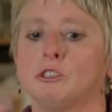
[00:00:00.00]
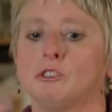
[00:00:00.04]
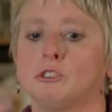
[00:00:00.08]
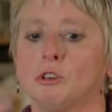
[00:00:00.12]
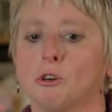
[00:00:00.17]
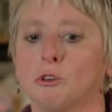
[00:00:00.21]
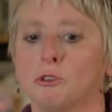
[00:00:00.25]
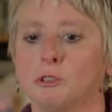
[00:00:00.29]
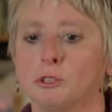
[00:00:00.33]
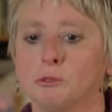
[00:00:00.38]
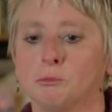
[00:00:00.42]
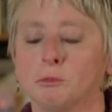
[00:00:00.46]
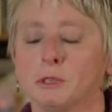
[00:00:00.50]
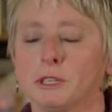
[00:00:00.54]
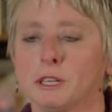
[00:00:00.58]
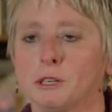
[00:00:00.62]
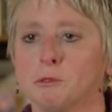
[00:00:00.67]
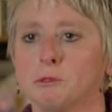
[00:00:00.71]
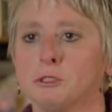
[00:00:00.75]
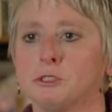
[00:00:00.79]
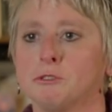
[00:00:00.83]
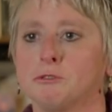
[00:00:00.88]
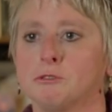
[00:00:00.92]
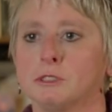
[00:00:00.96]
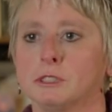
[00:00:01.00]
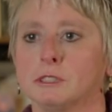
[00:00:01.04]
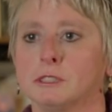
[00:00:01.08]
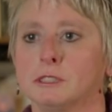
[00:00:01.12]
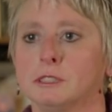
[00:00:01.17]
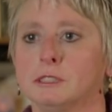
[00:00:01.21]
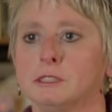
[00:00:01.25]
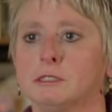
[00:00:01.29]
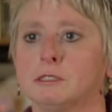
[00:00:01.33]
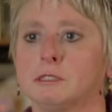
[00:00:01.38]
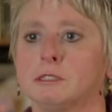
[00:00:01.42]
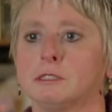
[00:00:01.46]
told him what I was
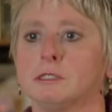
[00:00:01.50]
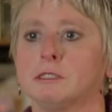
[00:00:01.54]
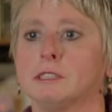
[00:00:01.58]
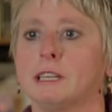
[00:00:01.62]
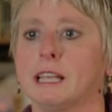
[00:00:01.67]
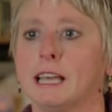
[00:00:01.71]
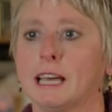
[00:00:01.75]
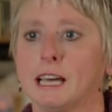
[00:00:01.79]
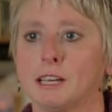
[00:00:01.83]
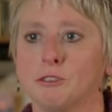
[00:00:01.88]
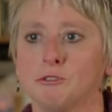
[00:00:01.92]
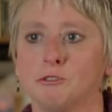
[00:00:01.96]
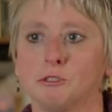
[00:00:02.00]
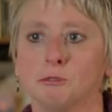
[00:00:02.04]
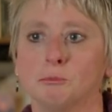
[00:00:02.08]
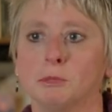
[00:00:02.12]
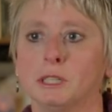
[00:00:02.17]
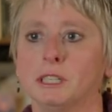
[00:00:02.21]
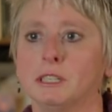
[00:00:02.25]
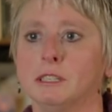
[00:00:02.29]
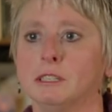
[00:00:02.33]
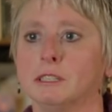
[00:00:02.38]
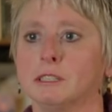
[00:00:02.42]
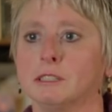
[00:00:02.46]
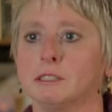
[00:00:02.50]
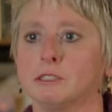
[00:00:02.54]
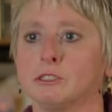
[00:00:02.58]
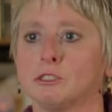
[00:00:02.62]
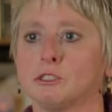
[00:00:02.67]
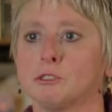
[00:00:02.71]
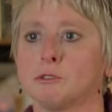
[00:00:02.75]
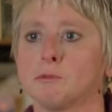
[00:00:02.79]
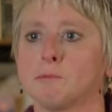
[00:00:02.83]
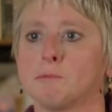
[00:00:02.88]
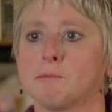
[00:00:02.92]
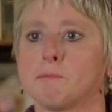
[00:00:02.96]
feeling and had for many
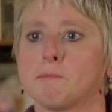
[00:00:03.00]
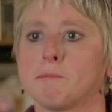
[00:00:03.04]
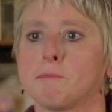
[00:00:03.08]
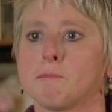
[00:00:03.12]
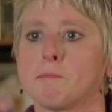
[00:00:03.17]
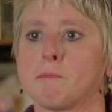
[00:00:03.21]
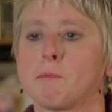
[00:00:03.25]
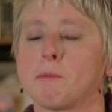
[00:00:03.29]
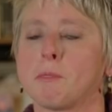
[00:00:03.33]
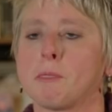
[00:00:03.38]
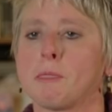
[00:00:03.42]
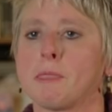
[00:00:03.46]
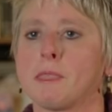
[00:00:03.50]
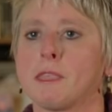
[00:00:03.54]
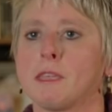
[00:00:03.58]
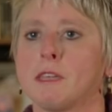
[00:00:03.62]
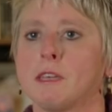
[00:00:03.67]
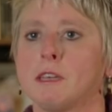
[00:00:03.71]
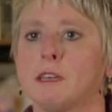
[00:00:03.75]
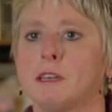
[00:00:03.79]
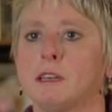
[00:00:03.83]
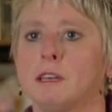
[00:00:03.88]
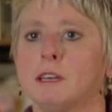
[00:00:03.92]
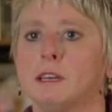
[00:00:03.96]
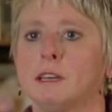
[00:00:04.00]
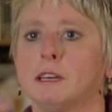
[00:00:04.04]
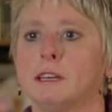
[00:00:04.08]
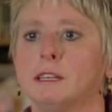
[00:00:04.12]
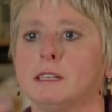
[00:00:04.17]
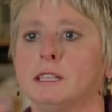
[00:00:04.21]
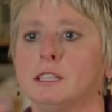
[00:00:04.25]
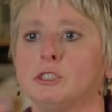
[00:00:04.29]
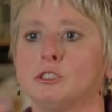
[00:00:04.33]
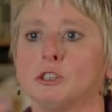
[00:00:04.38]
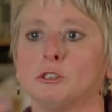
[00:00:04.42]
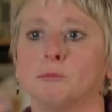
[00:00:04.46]
years.
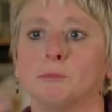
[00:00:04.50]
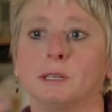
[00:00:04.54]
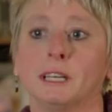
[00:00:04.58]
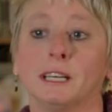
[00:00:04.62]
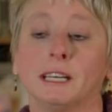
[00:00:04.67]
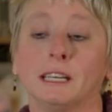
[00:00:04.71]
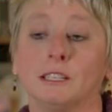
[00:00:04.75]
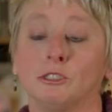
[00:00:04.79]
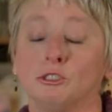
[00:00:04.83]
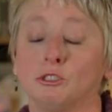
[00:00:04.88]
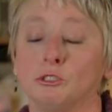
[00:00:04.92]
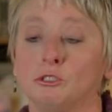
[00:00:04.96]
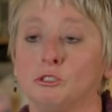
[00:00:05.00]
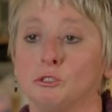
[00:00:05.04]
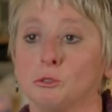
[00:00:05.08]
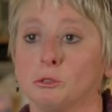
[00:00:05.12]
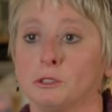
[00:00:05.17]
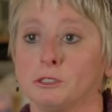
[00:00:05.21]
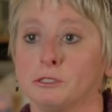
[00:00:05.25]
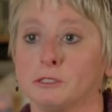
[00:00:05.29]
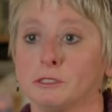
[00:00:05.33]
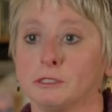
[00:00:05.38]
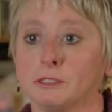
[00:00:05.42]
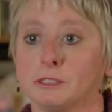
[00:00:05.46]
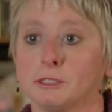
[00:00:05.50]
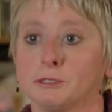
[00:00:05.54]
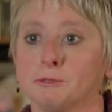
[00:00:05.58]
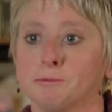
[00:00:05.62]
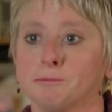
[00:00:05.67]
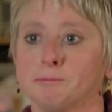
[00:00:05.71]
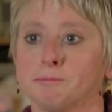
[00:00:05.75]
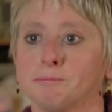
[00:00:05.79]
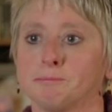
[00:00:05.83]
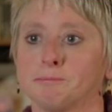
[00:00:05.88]
And he told me I had 2 choices.